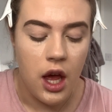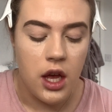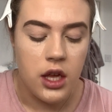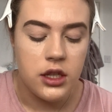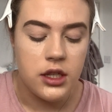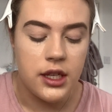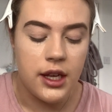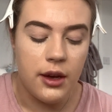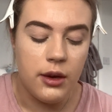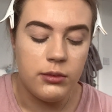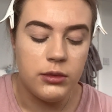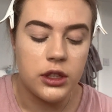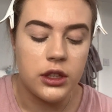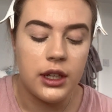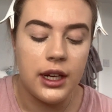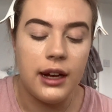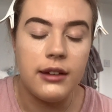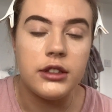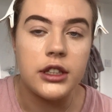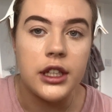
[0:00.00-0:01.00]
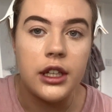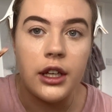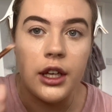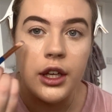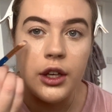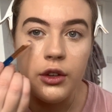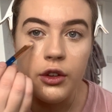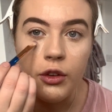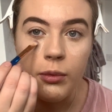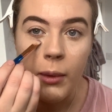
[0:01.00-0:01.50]
So I'm just going to have to
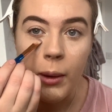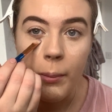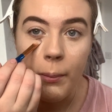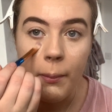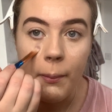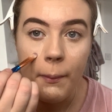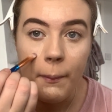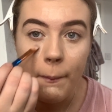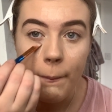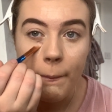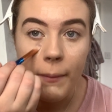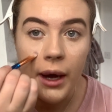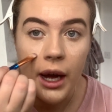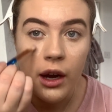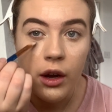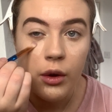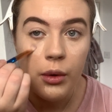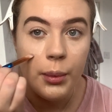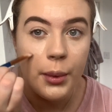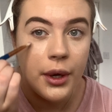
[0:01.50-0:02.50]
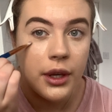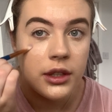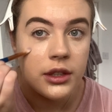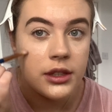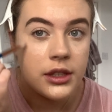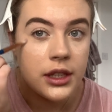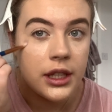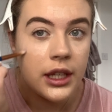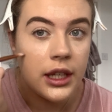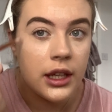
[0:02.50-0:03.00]
use my backup
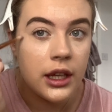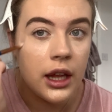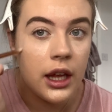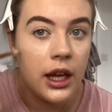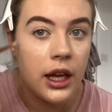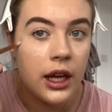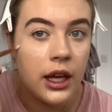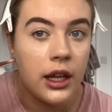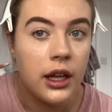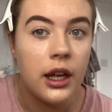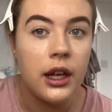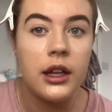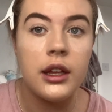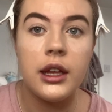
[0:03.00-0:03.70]
concealer.